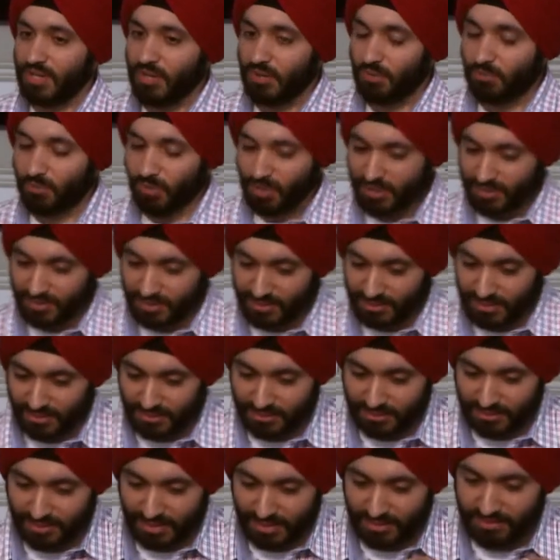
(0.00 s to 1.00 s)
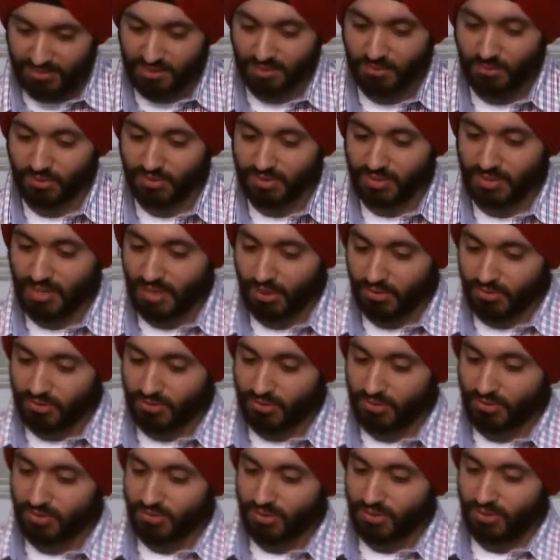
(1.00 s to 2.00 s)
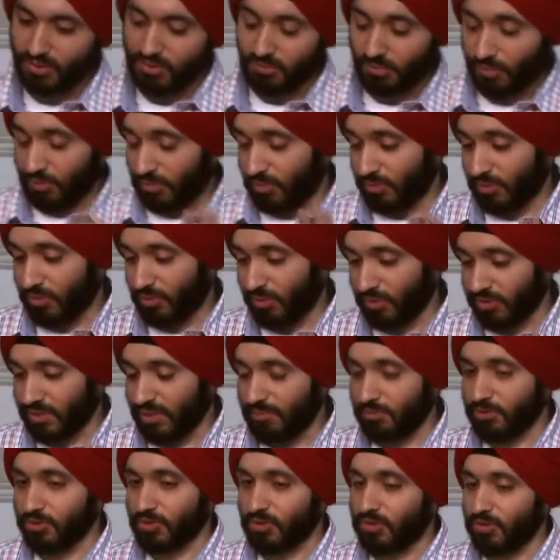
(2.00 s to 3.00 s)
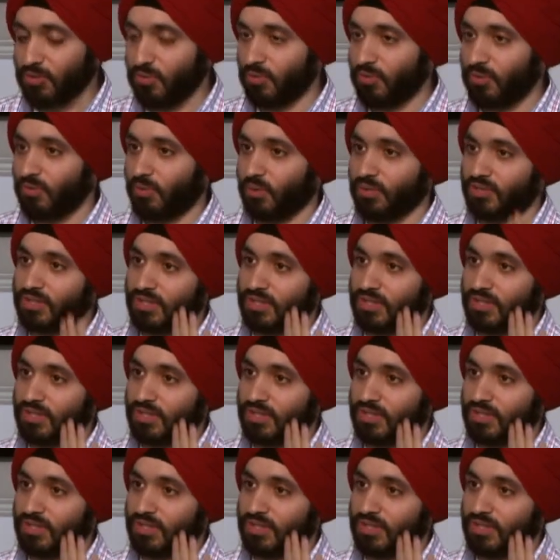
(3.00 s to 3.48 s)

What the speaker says: what this sensor was able to do was